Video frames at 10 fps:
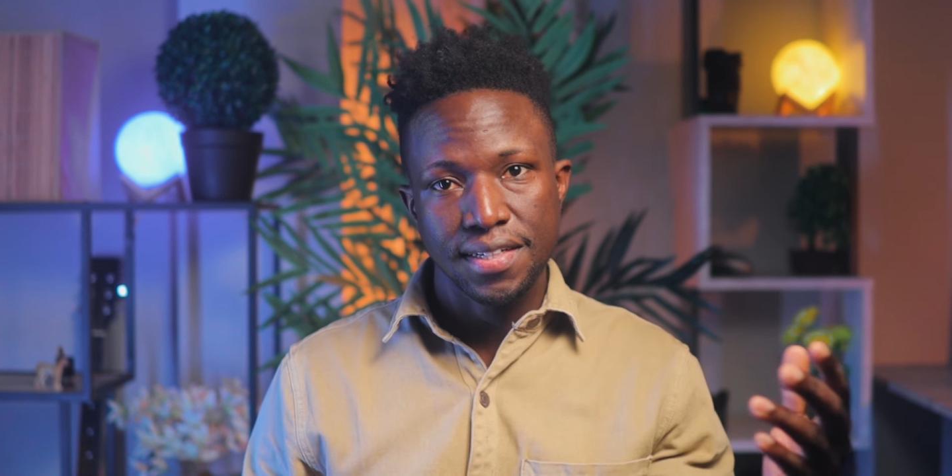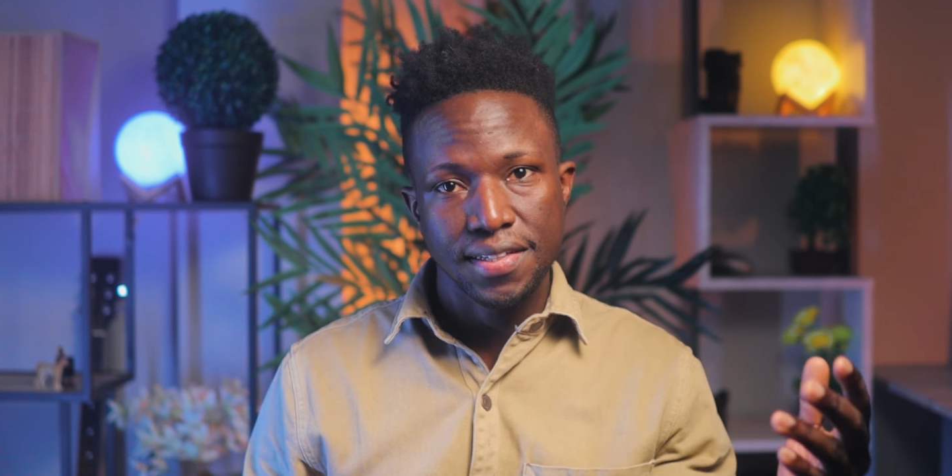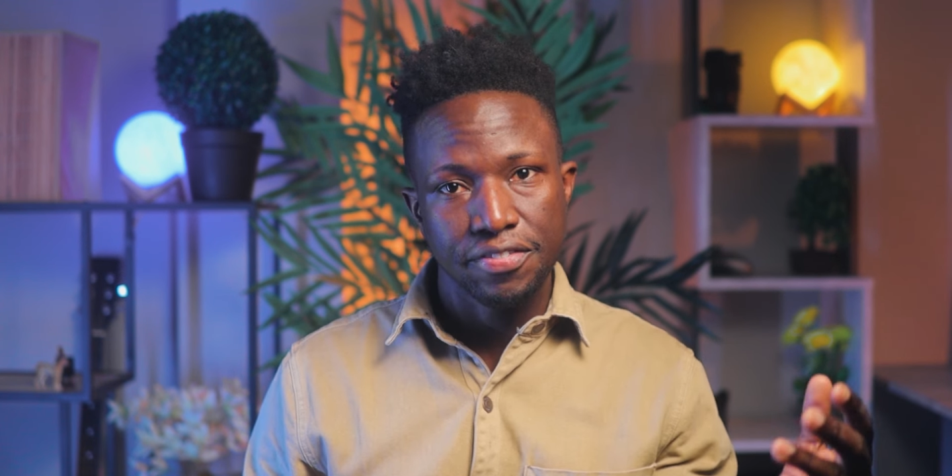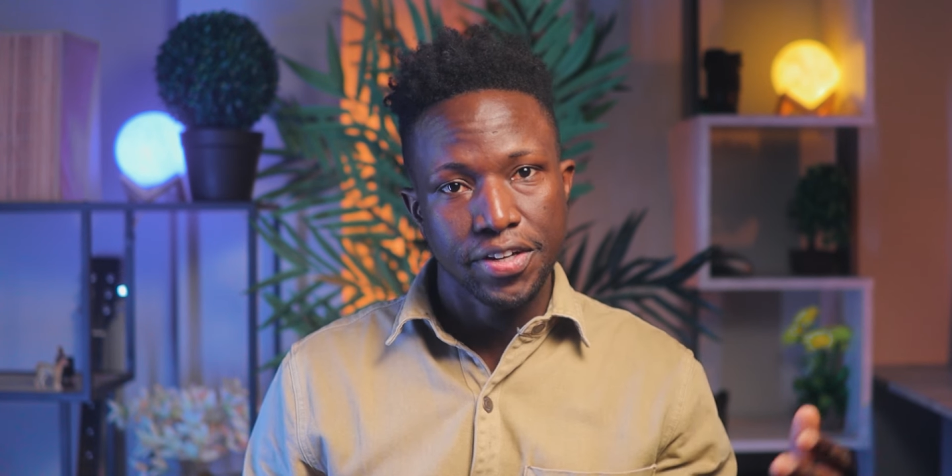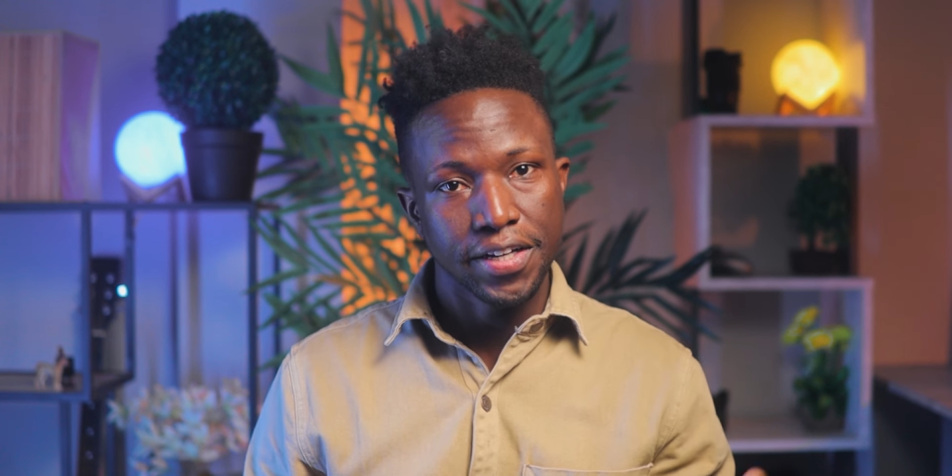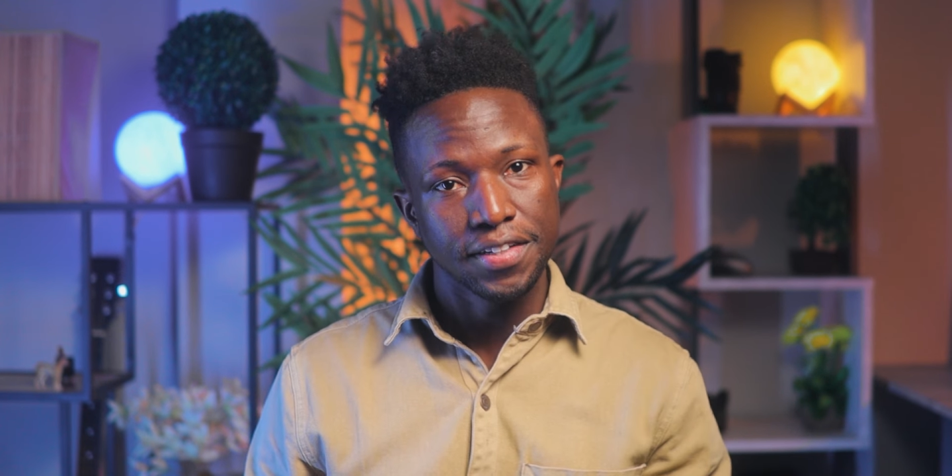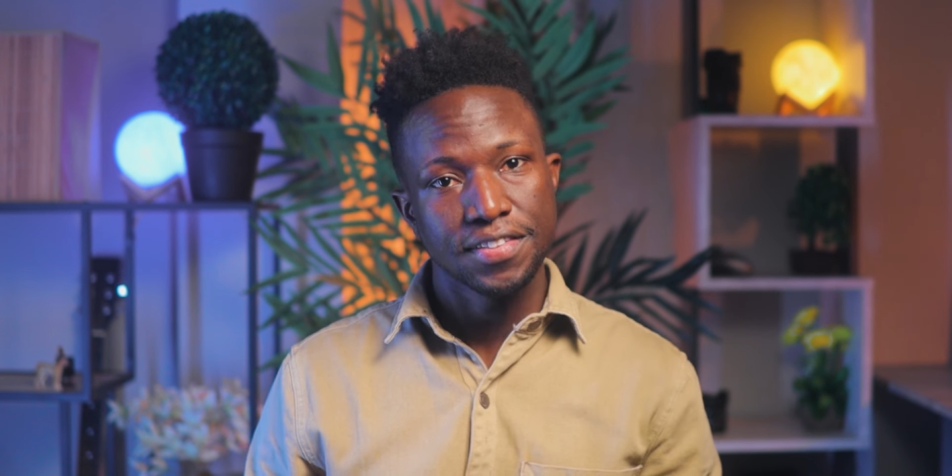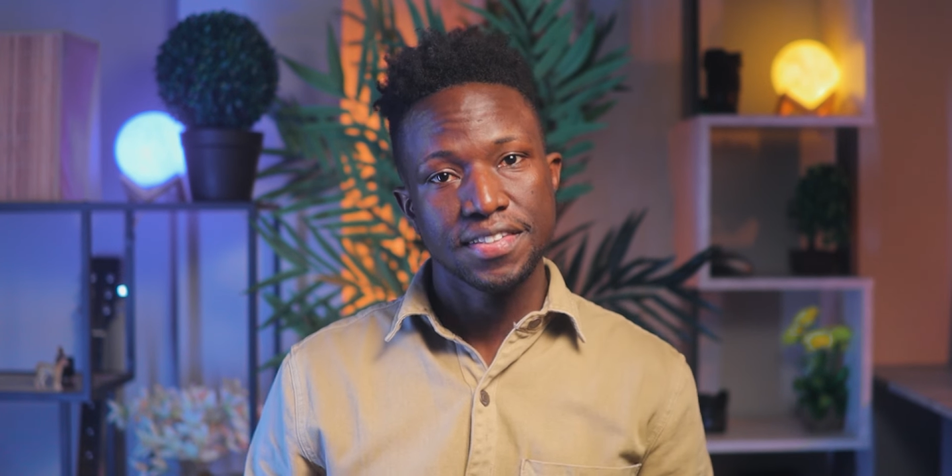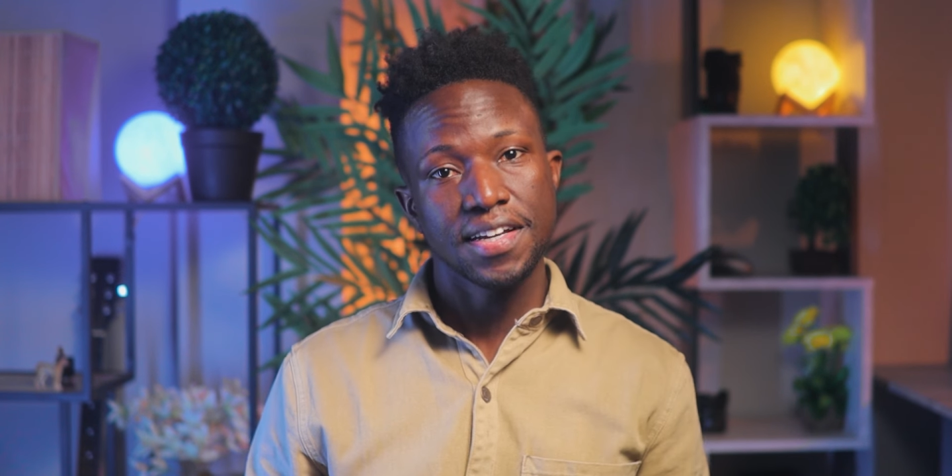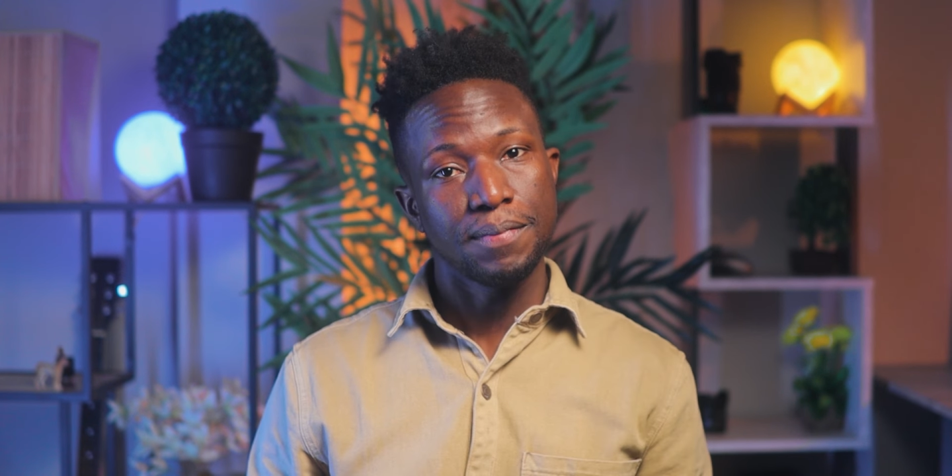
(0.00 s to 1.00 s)

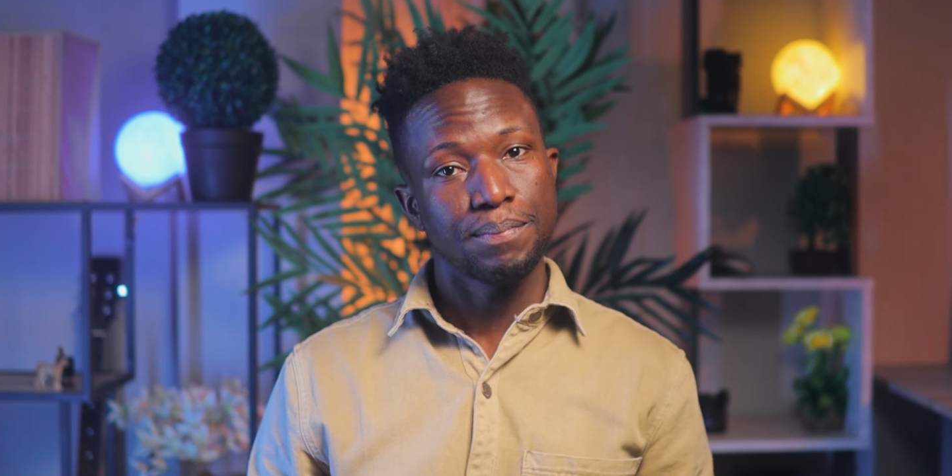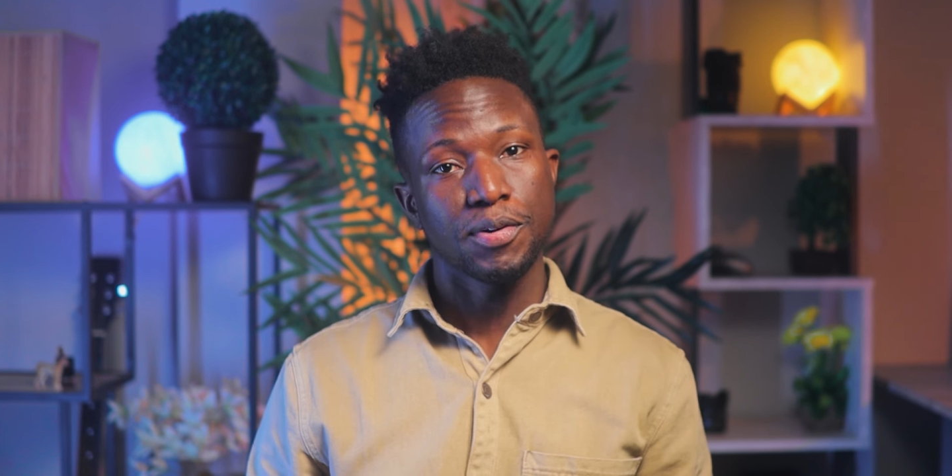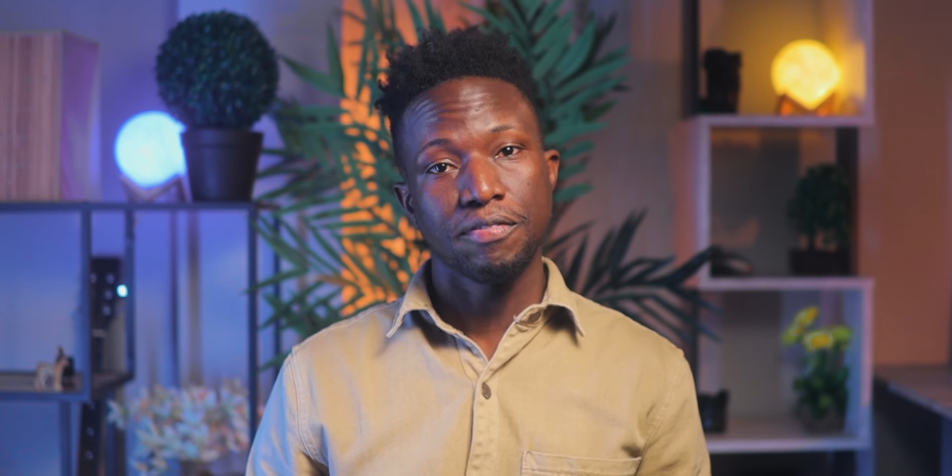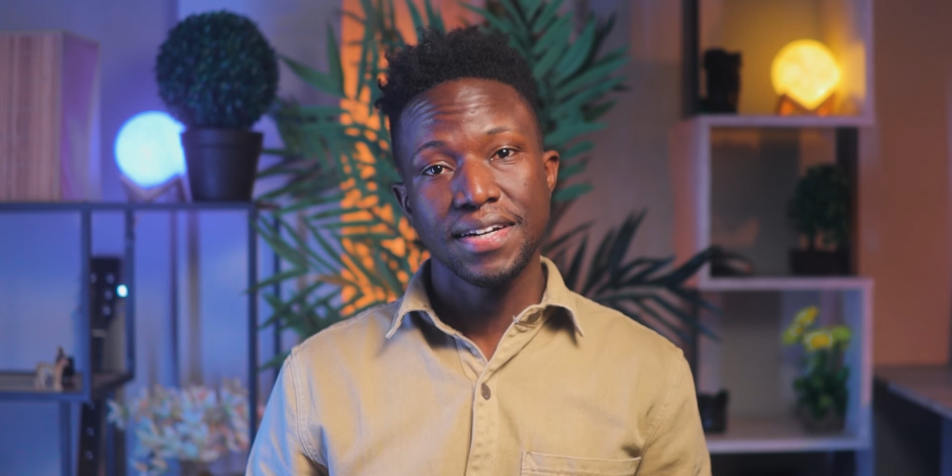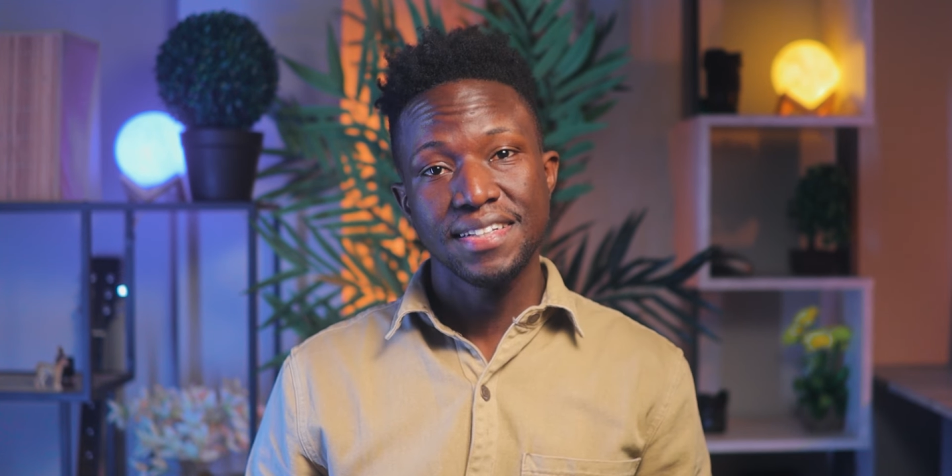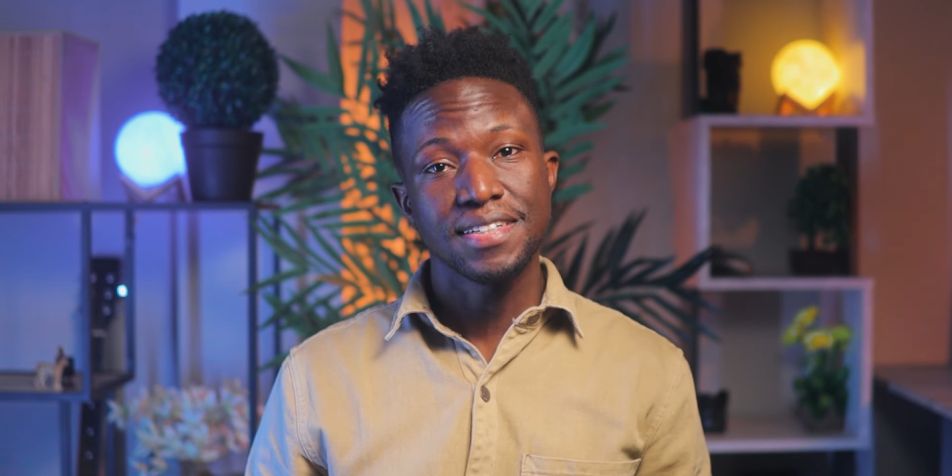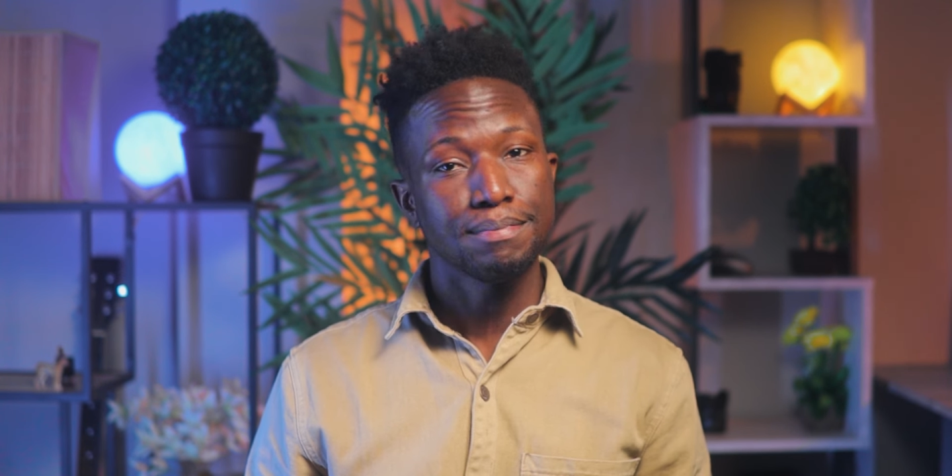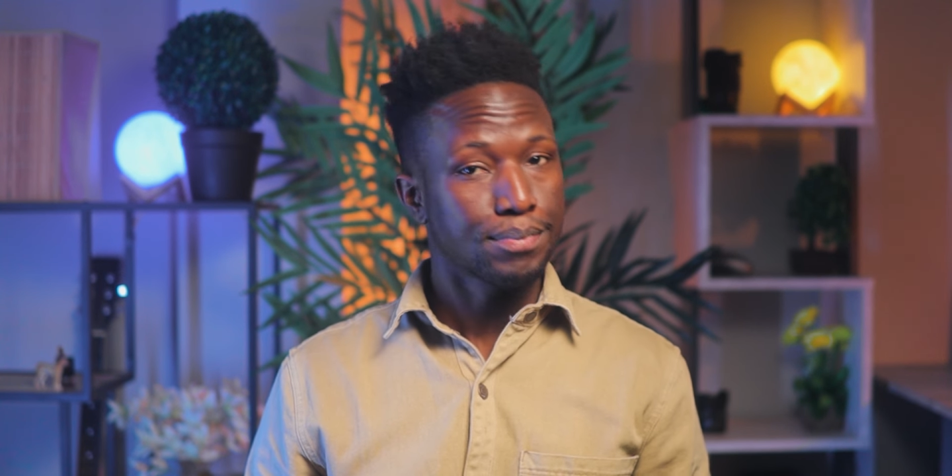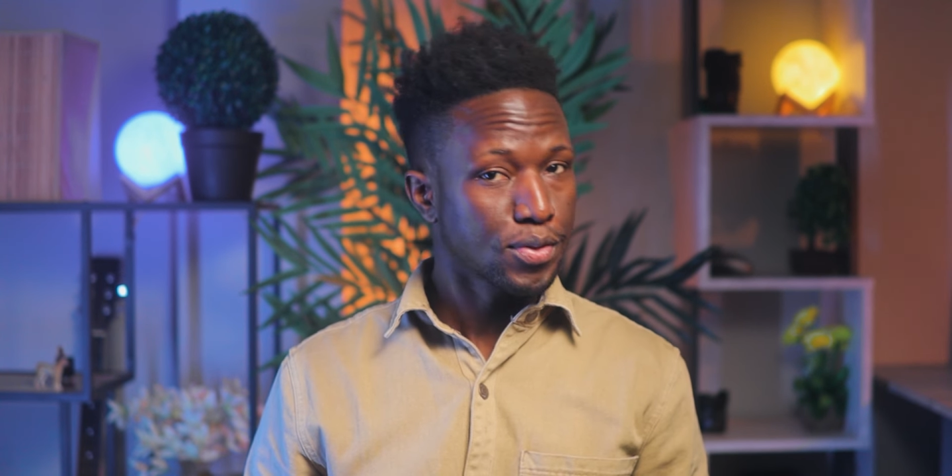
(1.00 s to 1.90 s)
certificates and providing